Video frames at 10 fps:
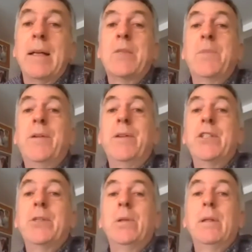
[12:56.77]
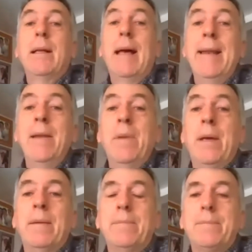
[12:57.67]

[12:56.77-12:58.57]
a spiritual enemy